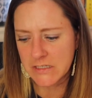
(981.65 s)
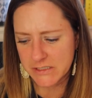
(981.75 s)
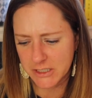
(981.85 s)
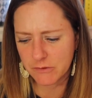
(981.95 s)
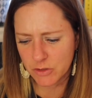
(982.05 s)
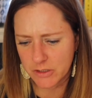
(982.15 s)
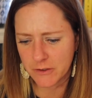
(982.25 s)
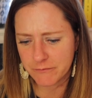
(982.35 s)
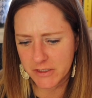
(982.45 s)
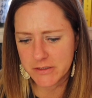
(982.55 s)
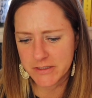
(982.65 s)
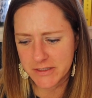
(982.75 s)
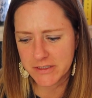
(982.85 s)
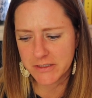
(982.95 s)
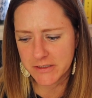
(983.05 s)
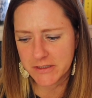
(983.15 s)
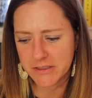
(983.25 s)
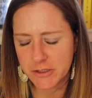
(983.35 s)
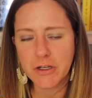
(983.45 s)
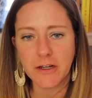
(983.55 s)
to give you the confidence
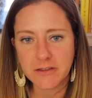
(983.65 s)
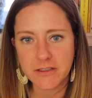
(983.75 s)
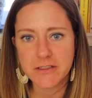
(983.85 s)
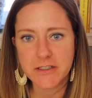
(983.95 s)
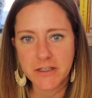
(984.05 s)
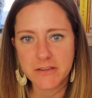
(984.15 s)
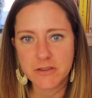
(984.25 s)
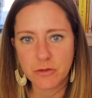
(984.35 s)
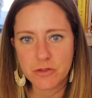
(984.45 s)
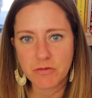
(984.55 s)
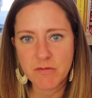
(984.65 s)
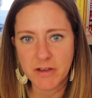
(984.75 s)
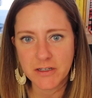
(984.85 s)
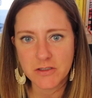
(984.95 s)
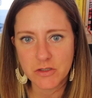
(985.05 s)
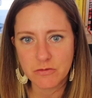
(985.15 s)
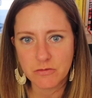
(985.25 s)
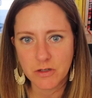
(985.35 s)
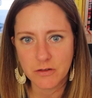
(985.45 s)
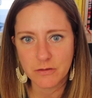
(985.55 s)
that you got this, and to also remind
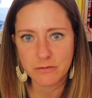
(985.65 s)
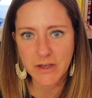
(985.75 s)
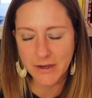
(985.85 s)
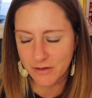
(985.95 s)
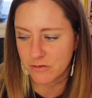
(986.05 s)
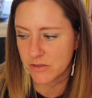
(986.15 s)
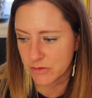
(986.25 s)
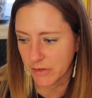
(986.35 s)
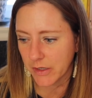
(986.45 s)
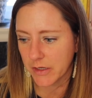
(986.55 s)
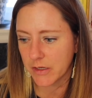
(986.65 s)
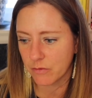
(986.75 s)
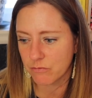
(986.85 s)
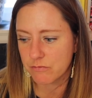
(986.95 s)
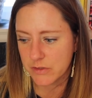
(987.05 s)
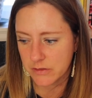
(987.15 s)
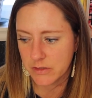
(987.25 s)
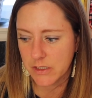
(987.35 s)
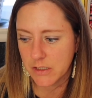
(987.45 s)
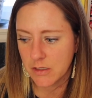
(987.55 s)
you of how to do it in a
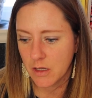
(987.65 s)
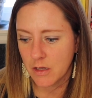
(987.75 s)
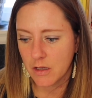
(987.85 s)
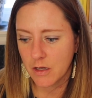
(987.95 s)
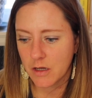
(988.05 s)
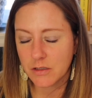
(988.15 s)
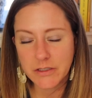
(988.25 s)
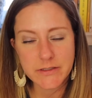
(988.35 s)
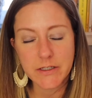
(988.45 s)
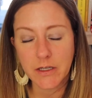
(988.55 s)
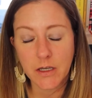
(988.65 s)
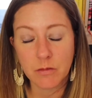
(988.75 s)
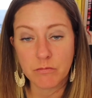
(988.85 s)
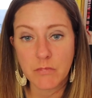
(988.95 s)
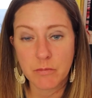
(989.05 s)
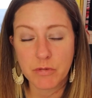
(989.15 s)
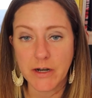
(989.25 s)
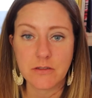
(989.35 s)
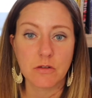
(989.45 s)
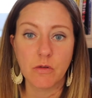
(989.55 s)
really holistic and
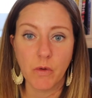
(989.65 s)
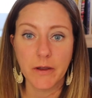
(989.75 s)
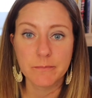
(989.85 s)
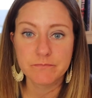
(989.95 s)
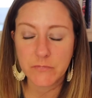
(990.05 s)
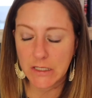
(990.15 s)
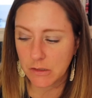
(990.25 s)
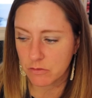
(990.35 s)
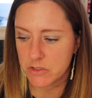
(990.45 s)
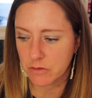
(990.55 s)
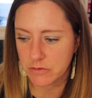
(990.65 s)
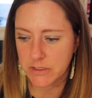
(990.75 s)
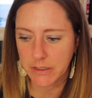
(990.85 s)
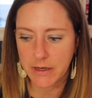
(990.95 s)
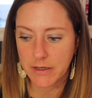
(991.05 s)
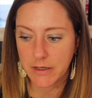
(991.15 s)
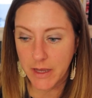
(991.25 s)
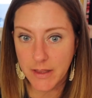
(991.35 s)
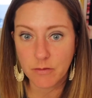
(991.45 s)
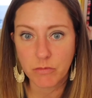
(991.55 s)
practical way. So it's like, I
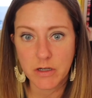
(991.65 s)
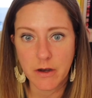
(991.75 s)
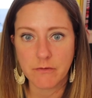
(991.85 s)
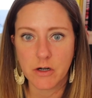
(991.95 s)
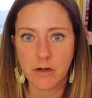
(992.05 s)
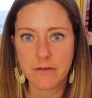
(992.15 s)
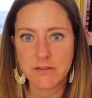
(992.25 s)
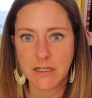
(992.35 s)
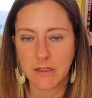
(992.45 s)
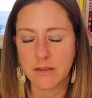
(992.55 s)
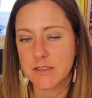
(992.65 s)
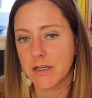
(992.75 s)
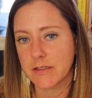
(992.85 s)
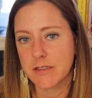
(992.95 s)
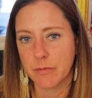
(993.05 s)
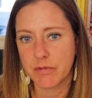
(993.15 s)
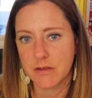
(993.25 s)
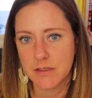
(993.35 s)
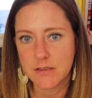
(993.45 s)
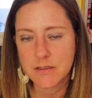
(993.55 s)
again would never have taken this next step
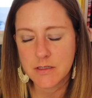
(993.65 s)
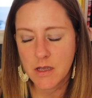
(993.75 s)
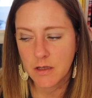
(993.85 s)
in this